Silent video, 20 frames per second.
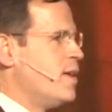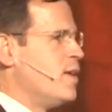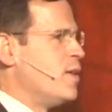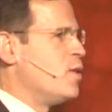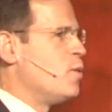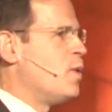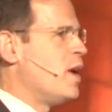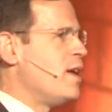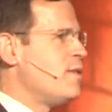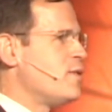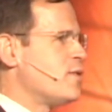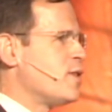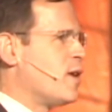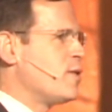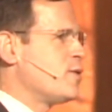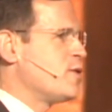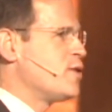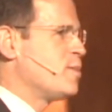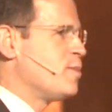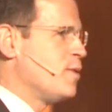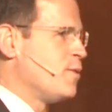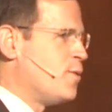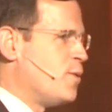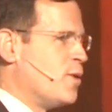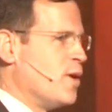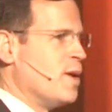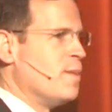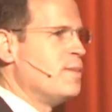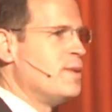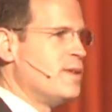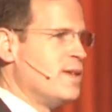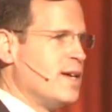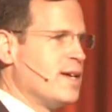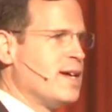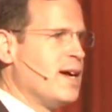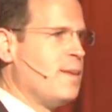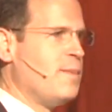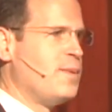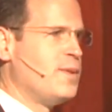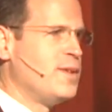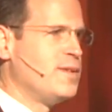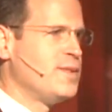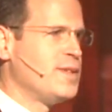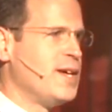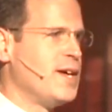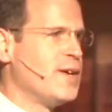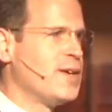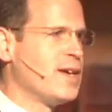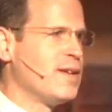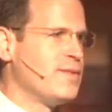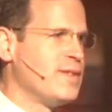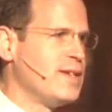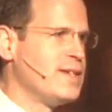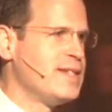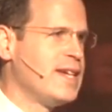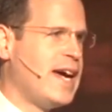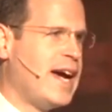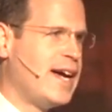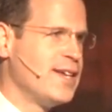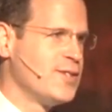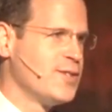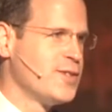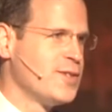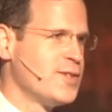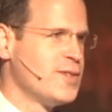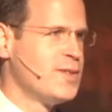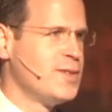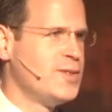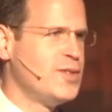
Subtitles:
the wife starts to perform a couple of caregiving tasks.